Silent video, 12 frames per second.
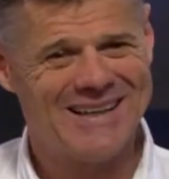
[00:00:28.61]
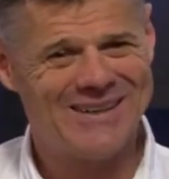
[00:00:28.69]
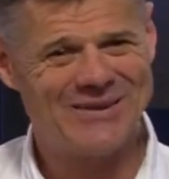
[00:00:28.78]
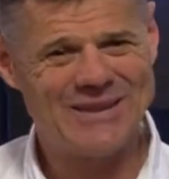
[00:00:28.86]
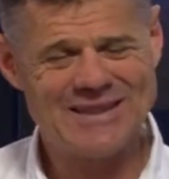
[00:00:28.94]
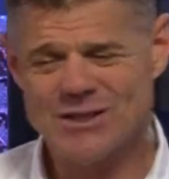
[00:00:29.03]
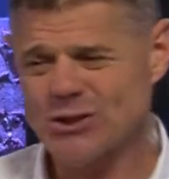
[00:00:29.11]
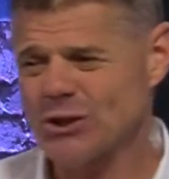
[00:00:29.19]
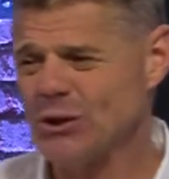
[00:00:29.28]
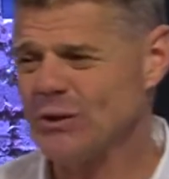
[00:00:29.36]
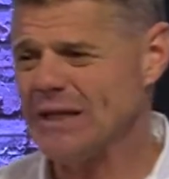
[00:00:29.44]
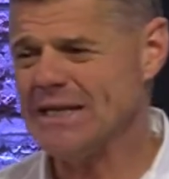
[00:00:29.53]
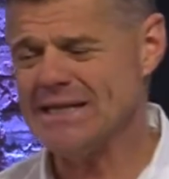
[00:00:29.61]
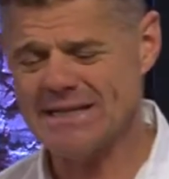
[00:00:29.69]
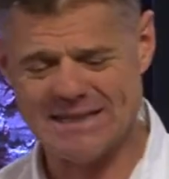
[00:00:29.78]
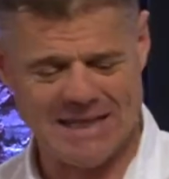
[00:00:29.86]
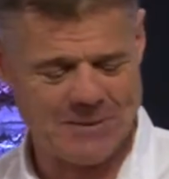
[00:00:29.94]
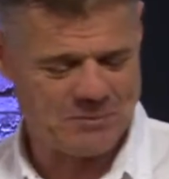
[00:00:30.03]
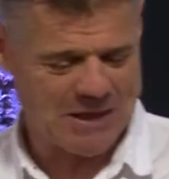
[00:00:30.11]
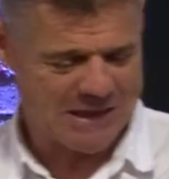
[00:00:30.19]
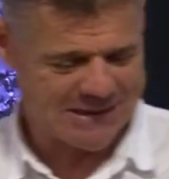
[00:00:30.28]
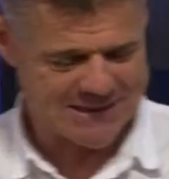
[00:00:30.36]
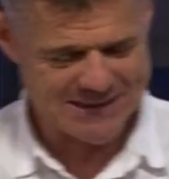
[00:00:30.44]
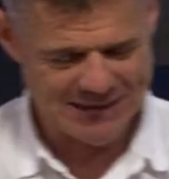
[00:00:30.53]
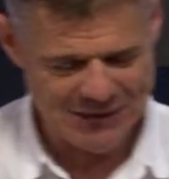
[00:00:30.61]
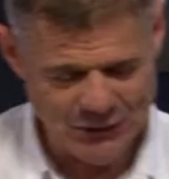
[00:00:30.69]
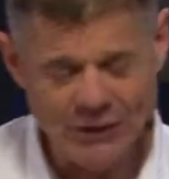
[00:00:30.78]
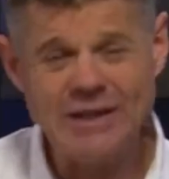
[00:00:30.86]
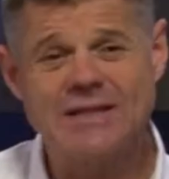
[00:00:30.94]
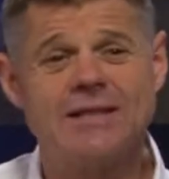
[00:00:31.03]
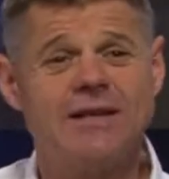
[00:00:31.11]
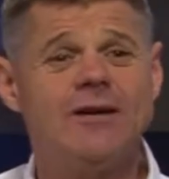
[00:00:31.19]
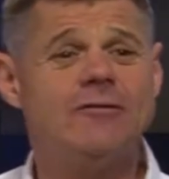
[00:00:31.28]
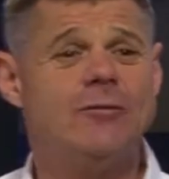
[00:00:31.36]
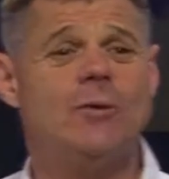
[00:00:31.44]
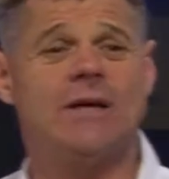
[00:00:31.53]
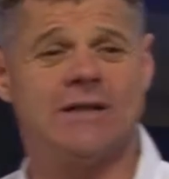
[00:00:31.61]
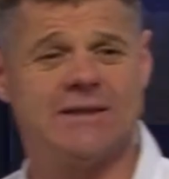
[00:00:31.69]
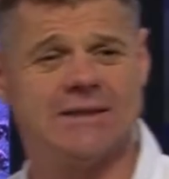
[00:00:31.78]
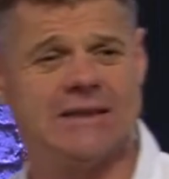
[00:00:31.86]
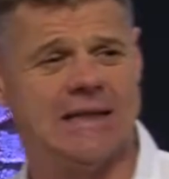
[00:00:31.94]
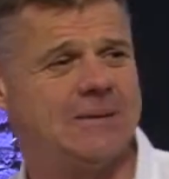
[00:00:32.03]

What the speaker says: All right, this show is about learning to love well.